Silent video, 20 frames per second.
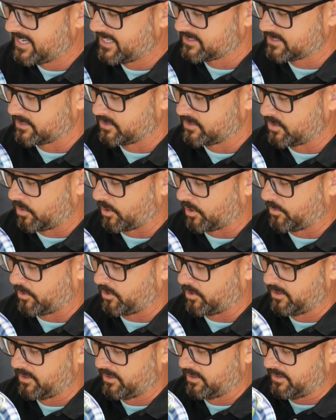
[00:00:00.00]
It's
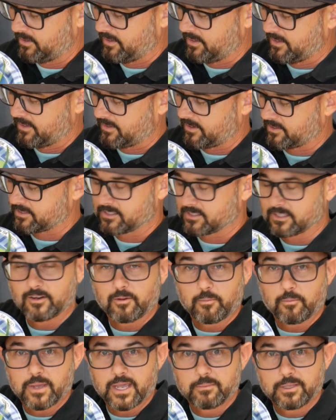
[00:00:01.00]
adorable. There's little
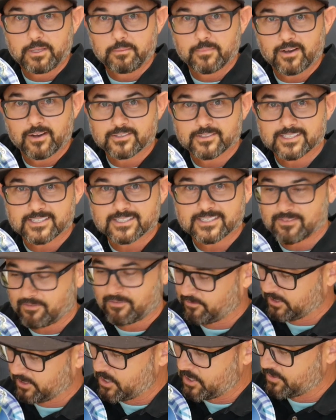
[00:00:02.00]
baby Moses
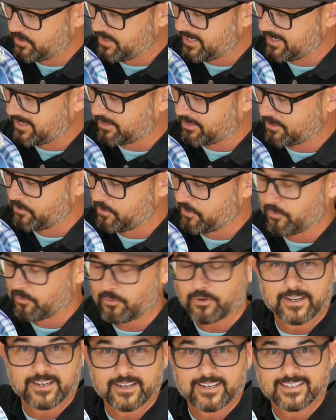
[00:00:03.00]
floating through the
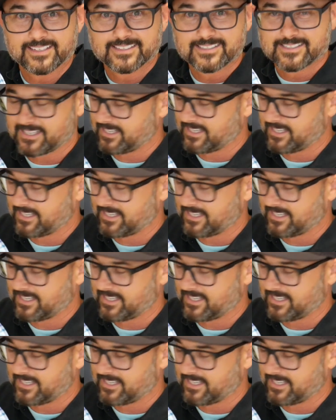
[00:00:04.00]
reeds